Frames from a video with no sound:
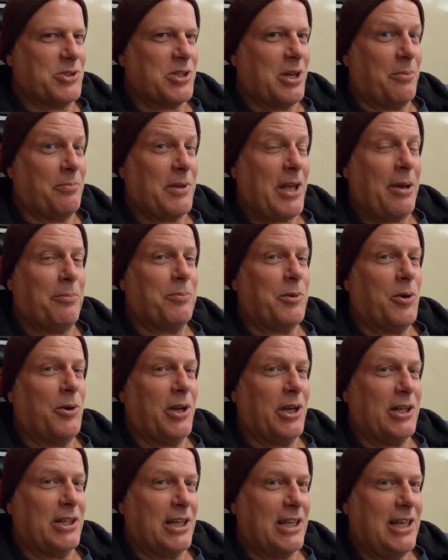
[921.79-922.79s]
something I'm
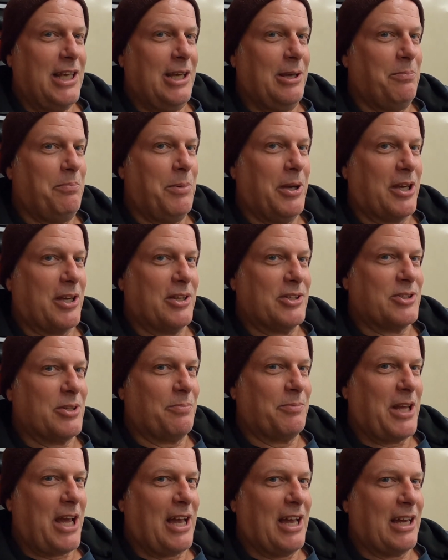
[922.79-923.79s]
going to keep because
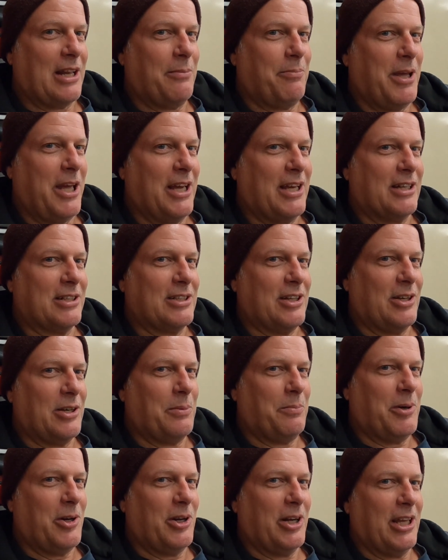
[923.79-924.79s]
I'm not going to make a ton
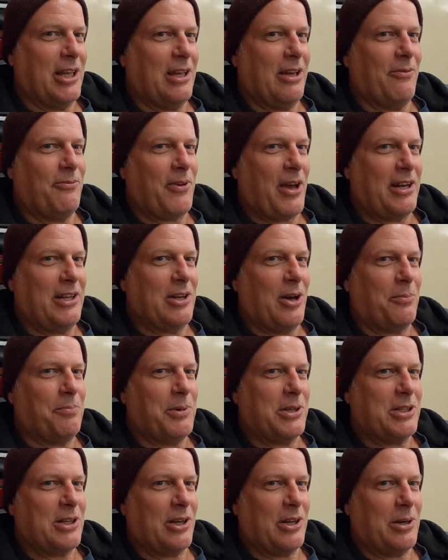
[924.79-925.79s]
of money if I dump
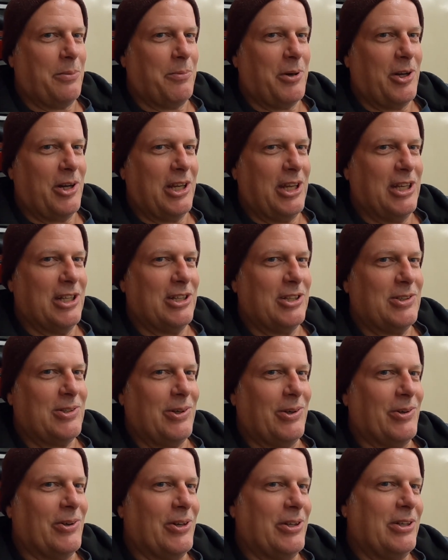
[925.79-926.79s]
a ton of money
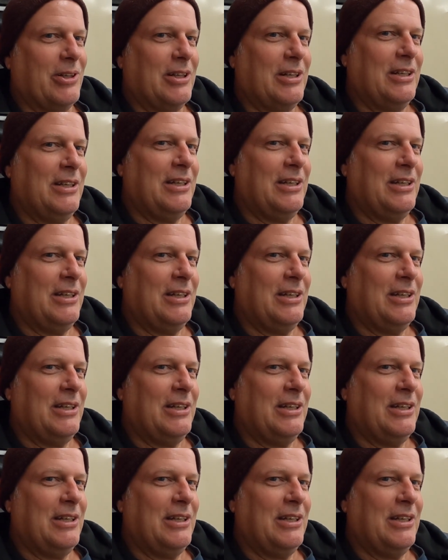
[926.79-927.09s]
into it.